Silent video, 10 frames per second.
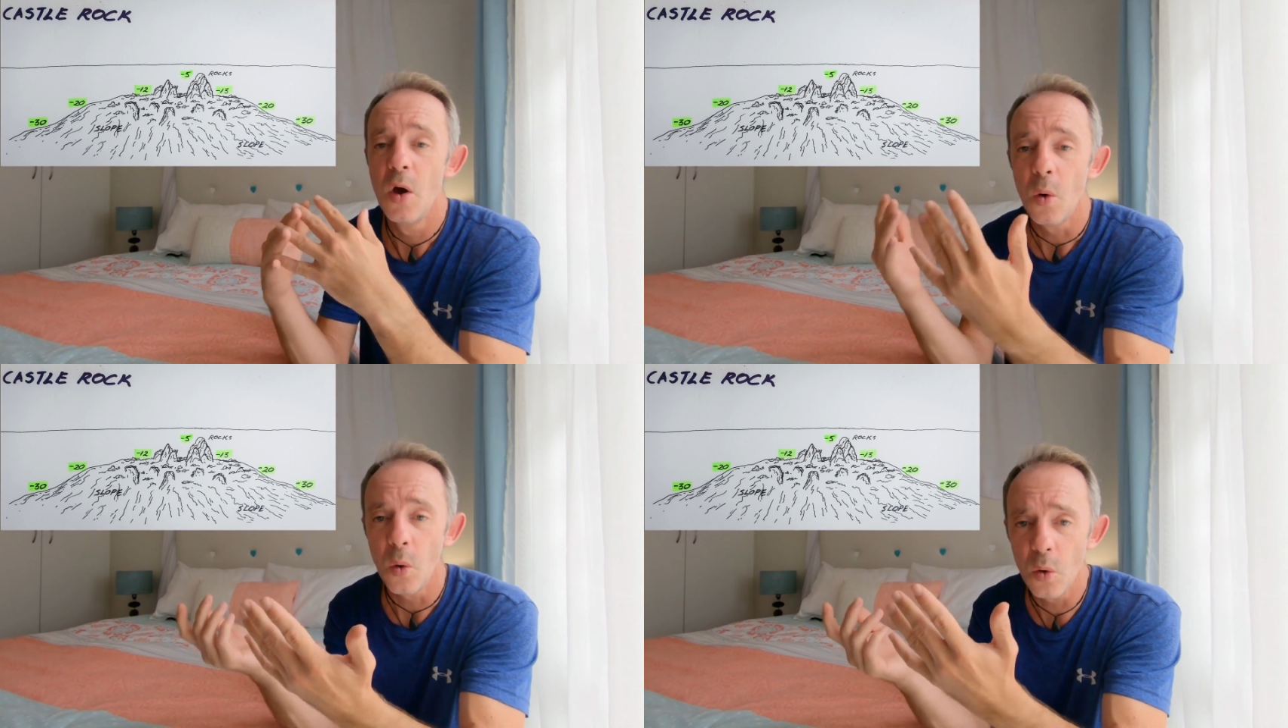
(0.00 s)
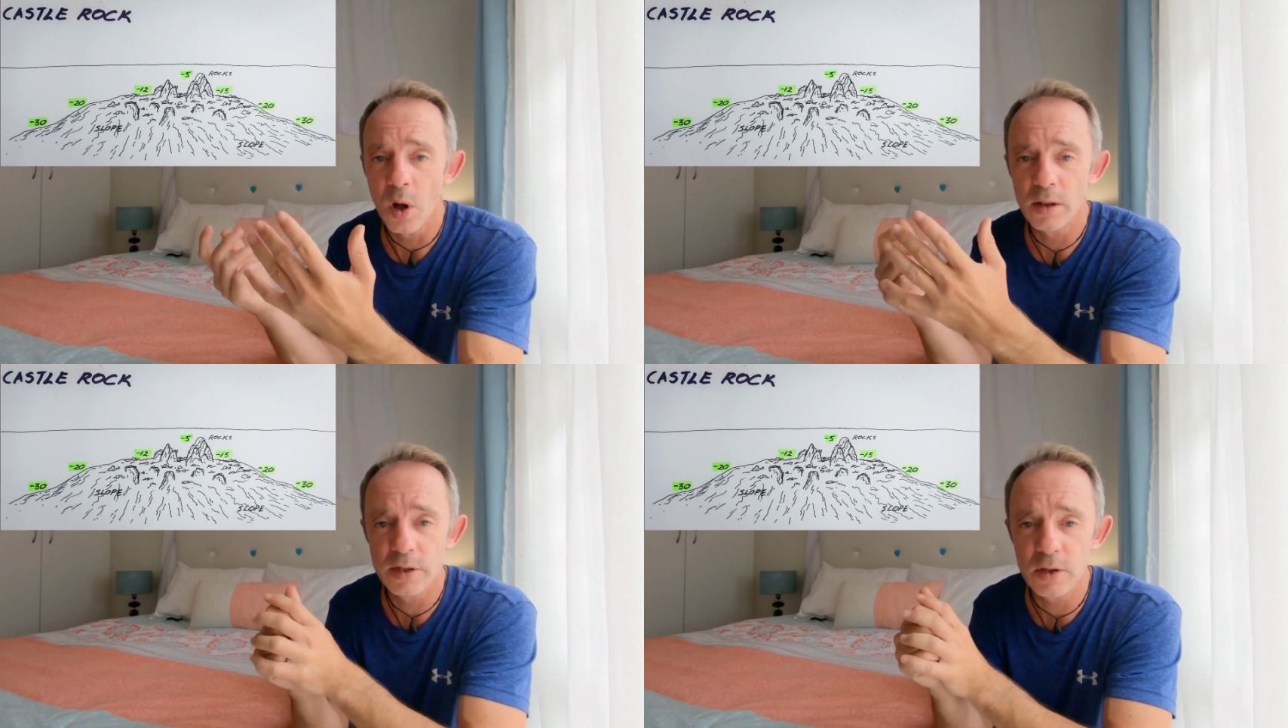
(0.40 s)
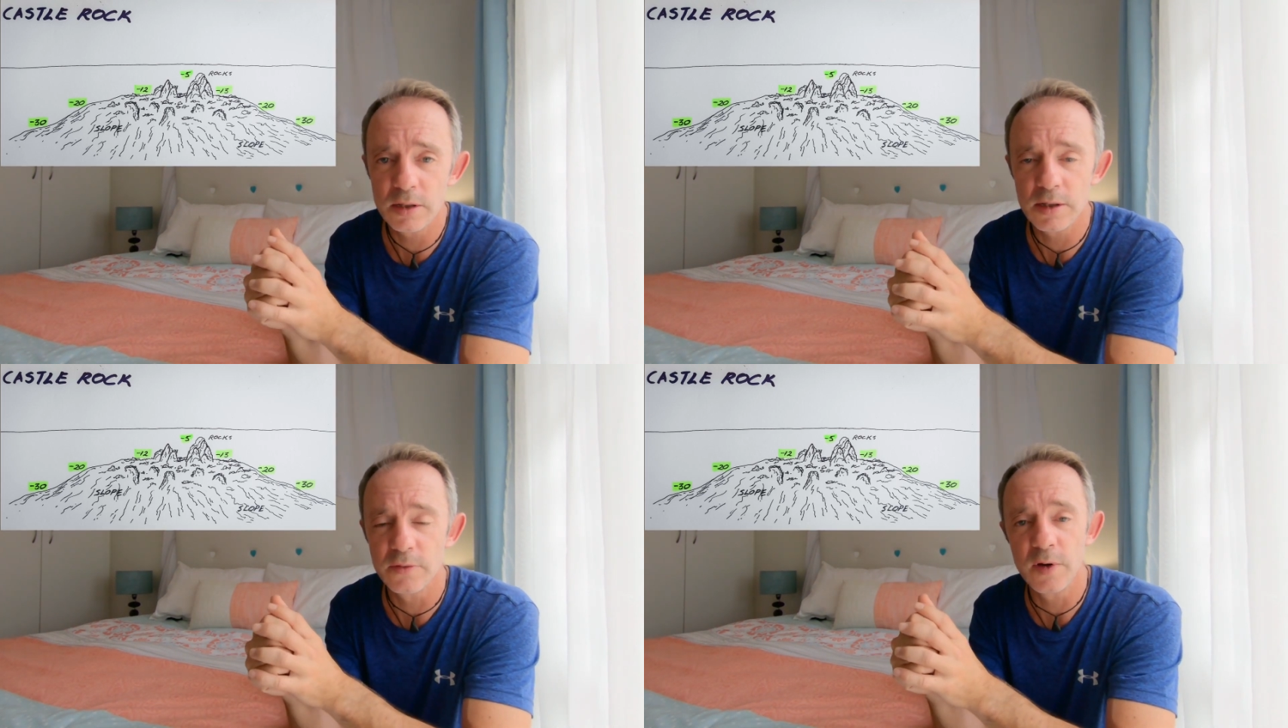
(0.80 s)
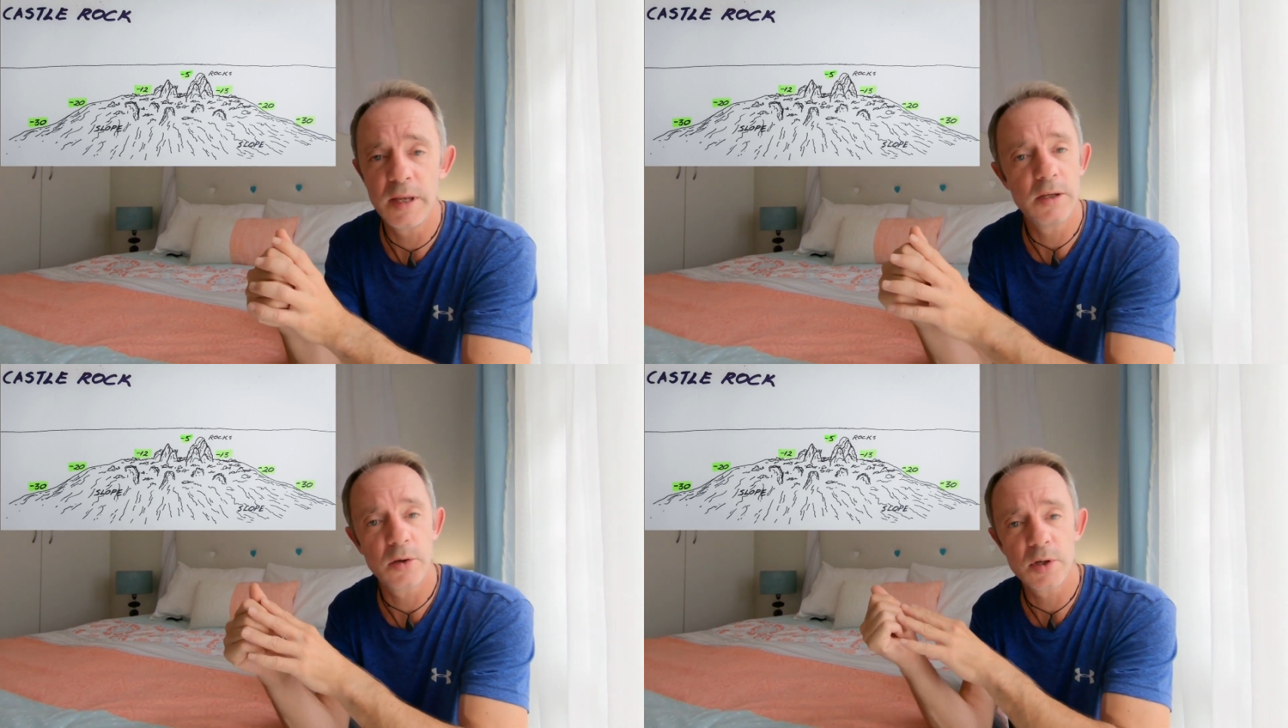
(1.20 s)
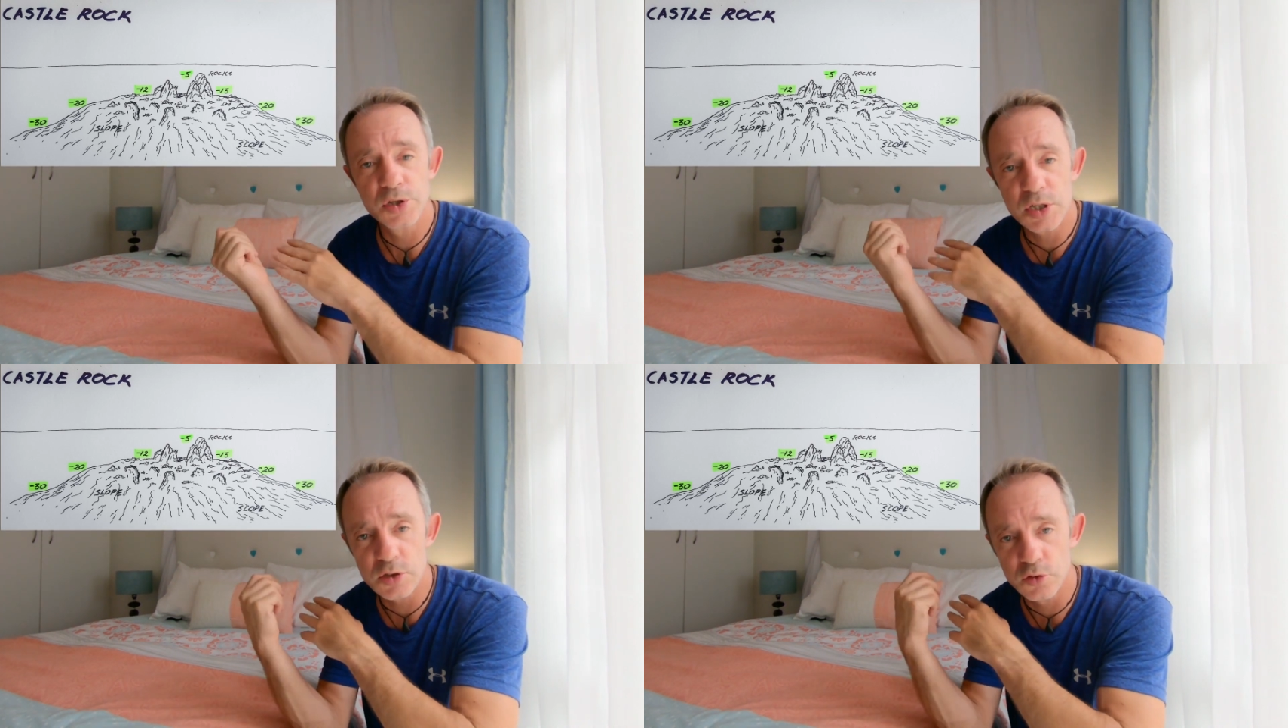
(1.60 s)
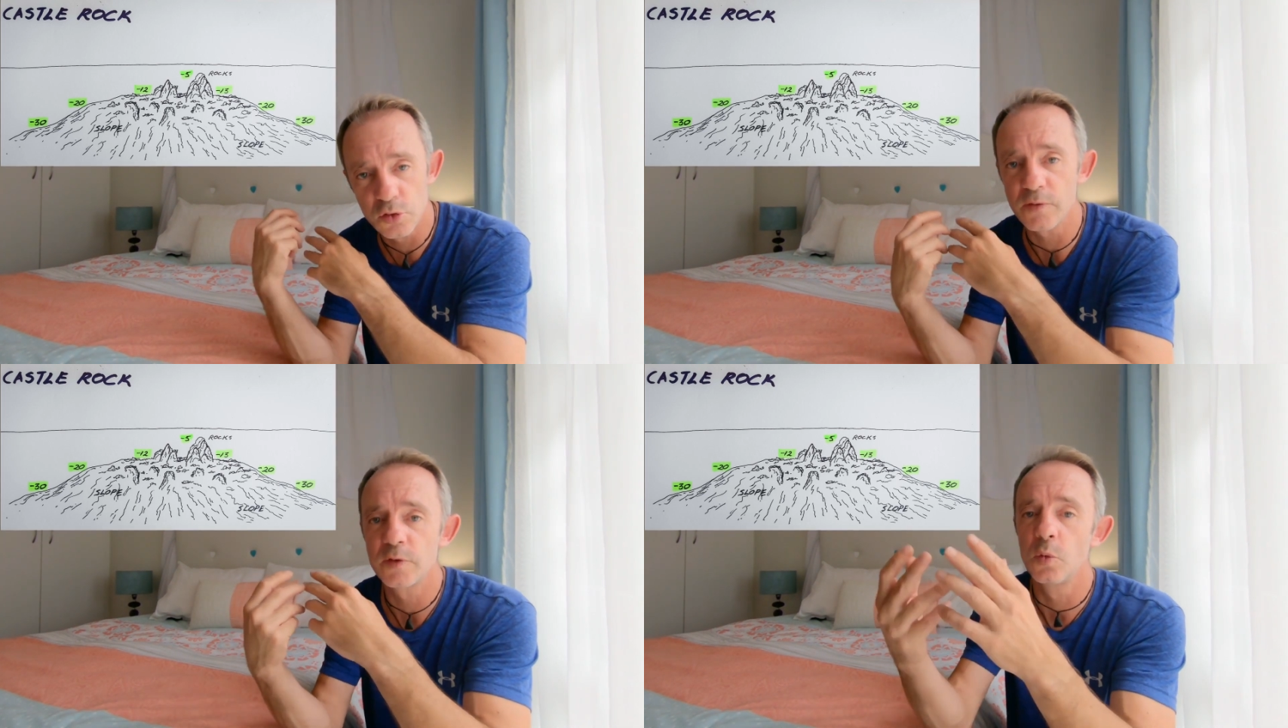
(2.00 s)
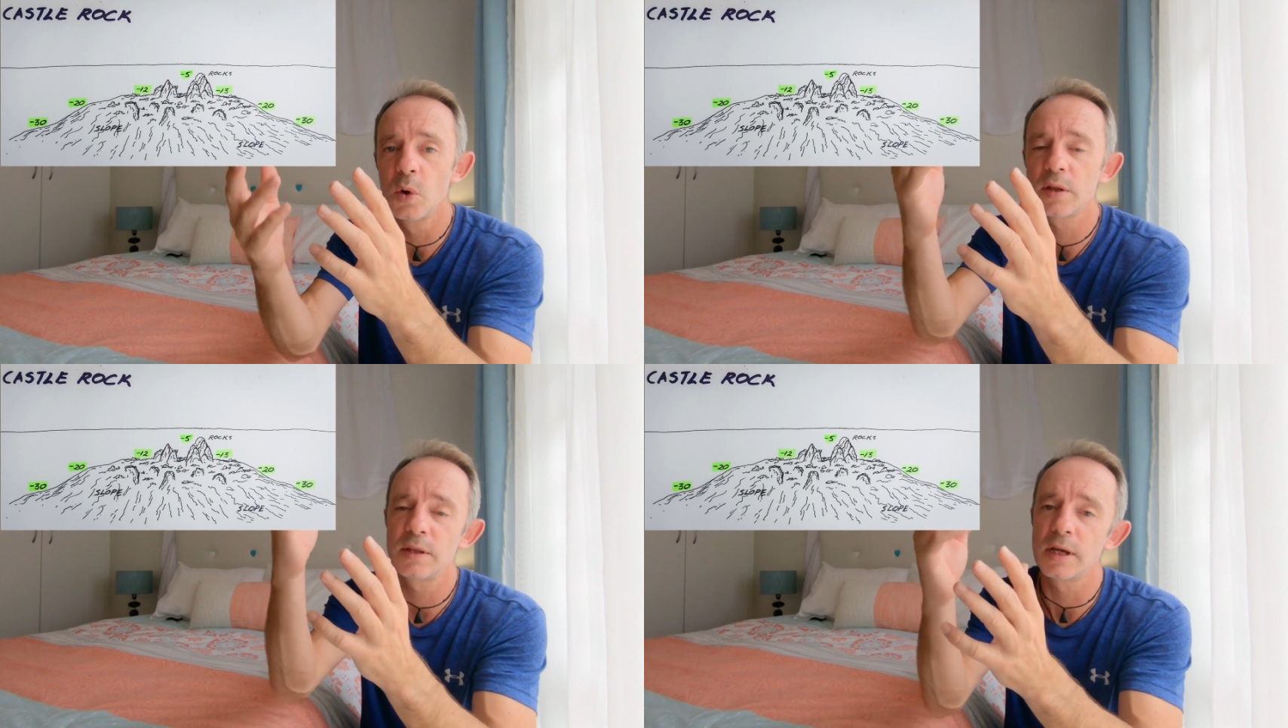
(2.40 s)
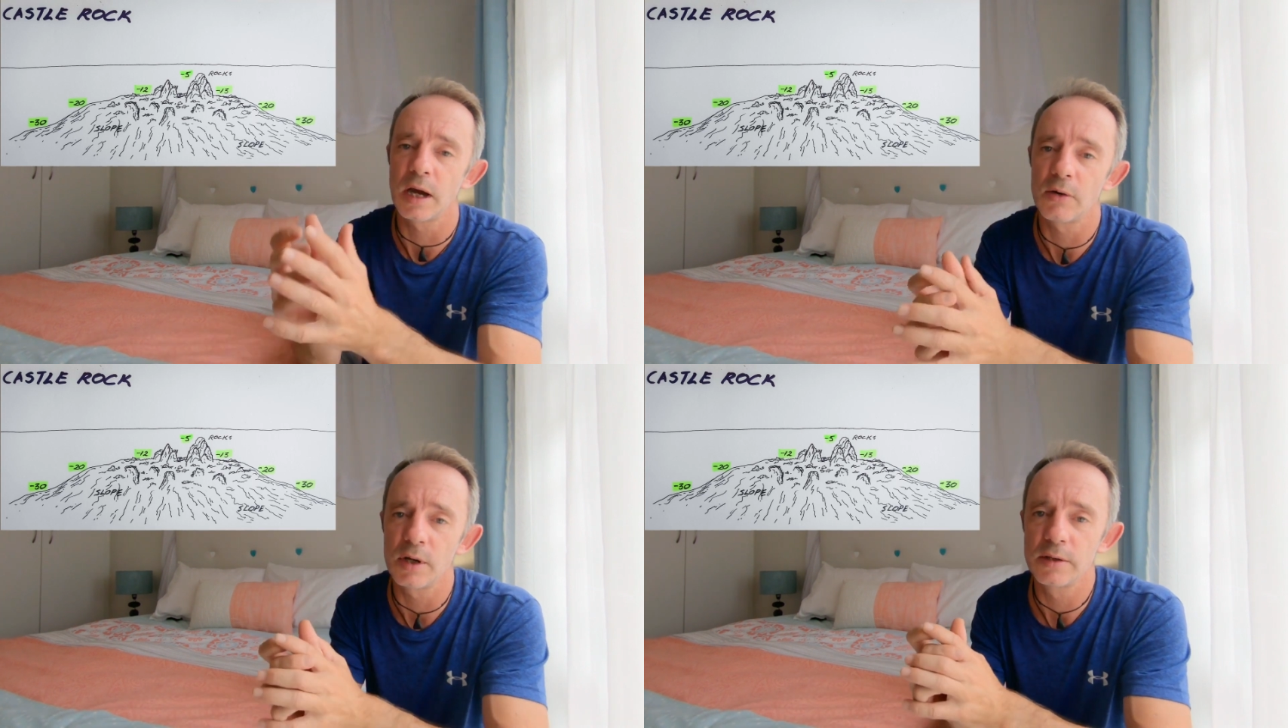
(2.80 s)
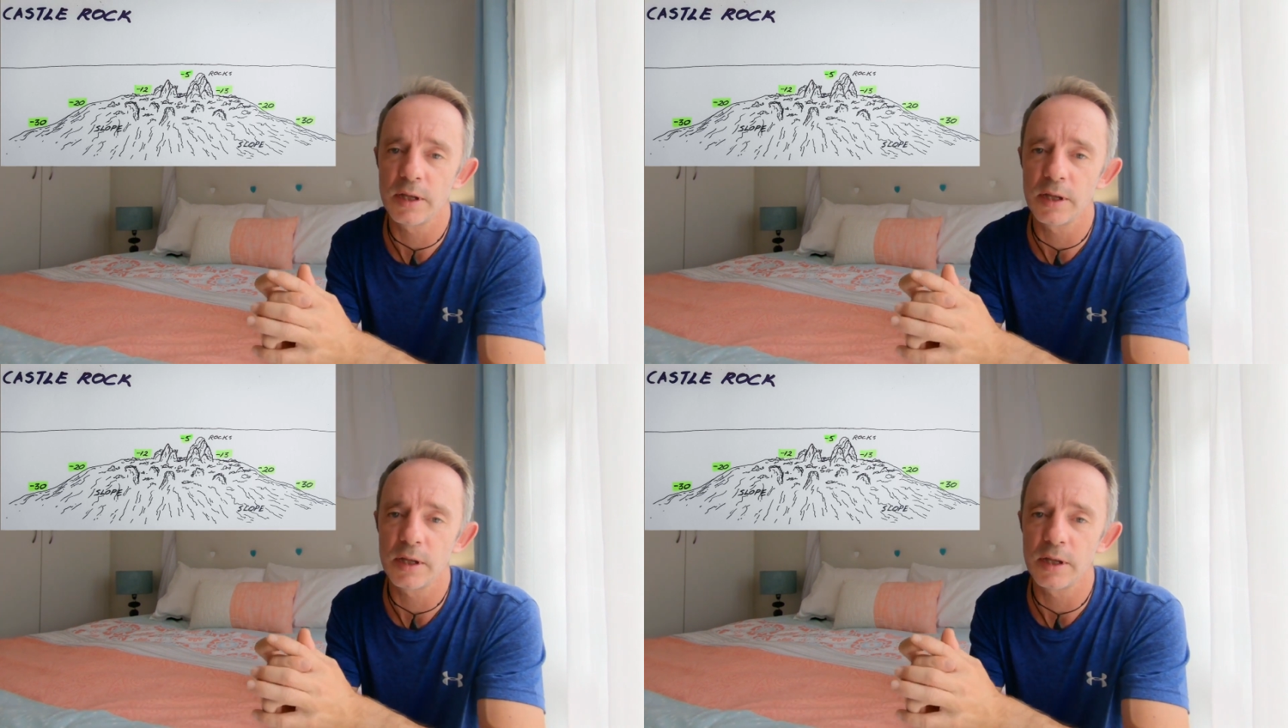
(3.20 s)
Or alternatively, you can just drift with the current